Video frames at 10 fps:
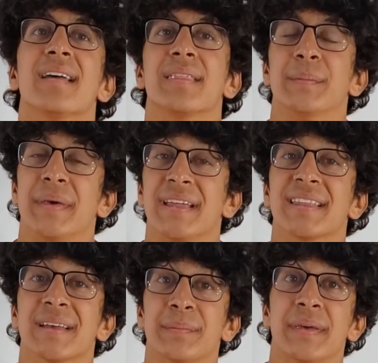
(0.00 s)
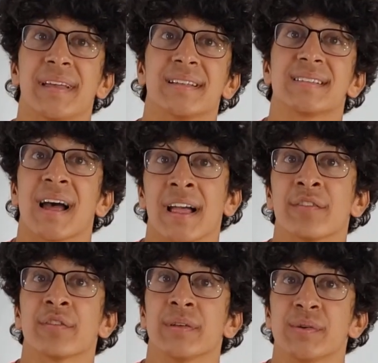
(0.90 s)
The main commands I
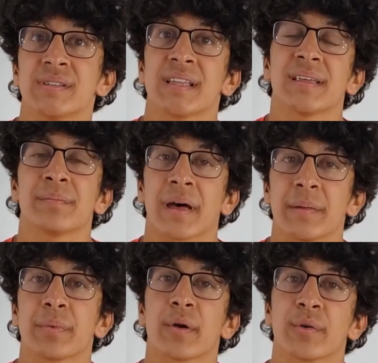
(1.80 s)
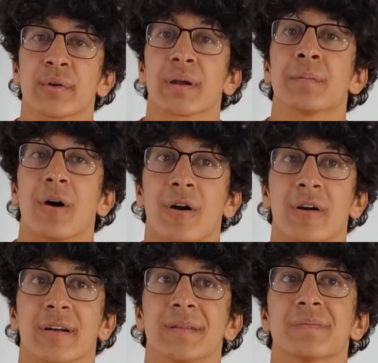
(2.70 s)
have used in my program
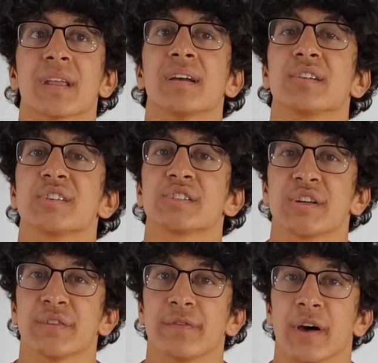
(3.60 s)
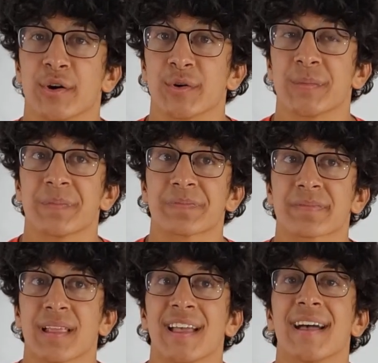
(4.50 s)
are servo,
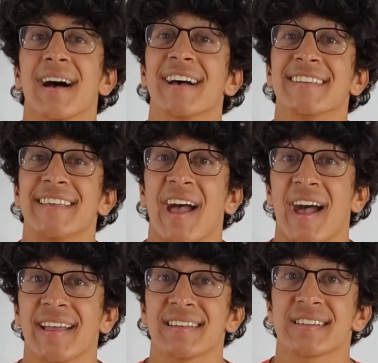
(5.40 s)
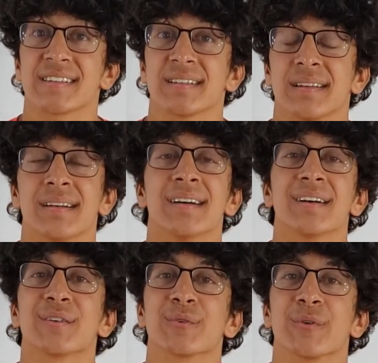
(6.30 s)
attach,
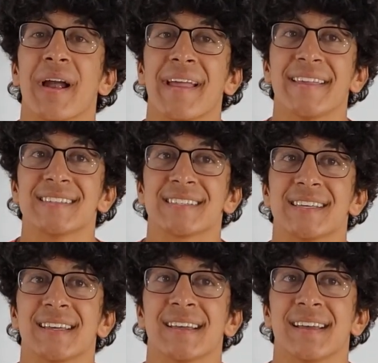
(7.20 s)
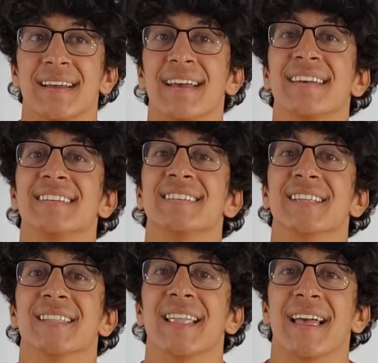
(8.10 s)
write, and
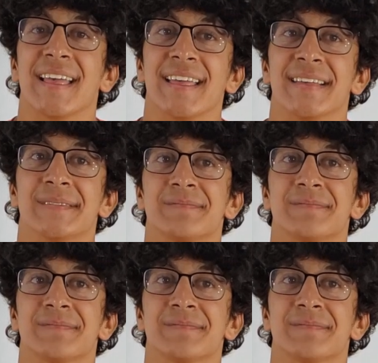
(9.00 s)
delay.